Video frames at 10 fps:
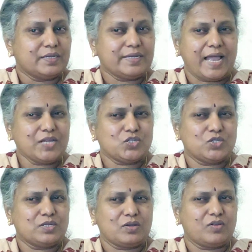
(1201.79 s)

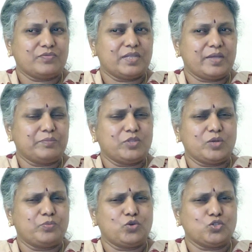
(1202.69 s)
Dash of them, they
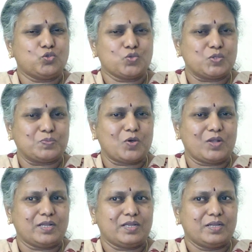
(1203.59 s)
are both too
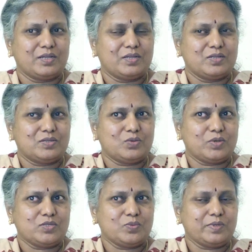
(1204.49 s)
small. So
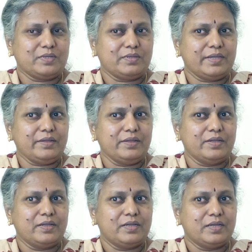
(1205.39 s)
what's your word there?
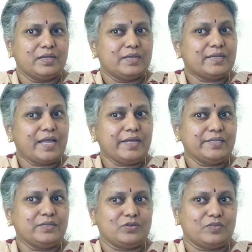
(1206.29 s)

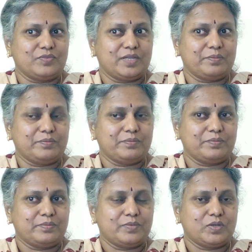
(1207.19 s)
Neither of them.
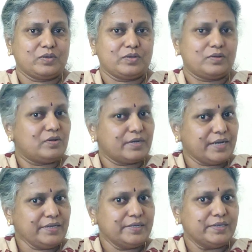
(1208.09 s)

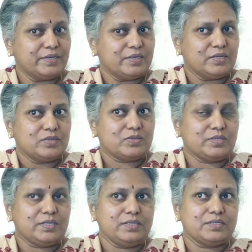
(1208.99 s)
Alright? So
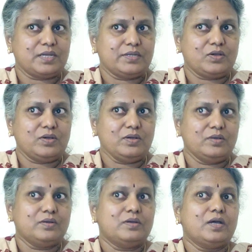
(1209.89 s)
these are your
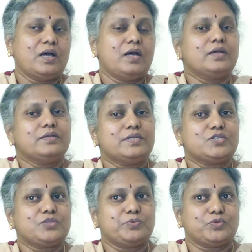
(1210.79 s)

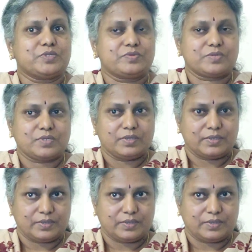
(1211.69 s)
distributives.